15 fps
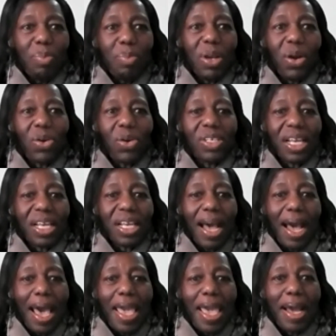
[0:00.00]
because
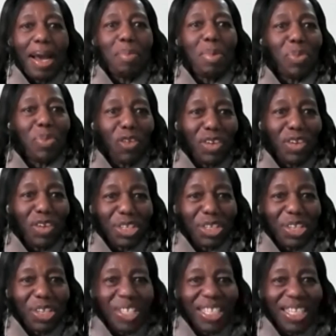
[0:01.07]
I am a
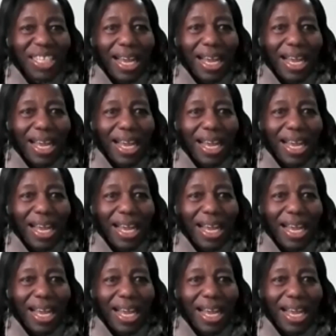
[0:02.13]
professional.